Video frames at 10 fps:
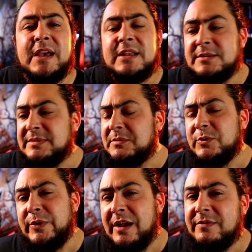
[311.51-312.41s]
Sometimes
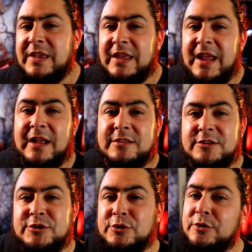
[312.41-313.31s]
when you have kid
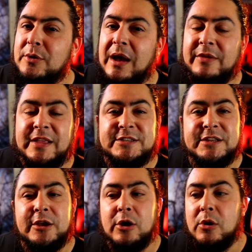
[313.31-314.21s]
actors, you don't know how that's
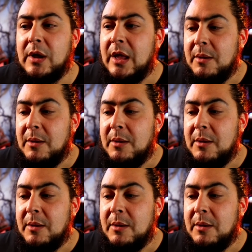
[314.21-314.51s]
gonna go.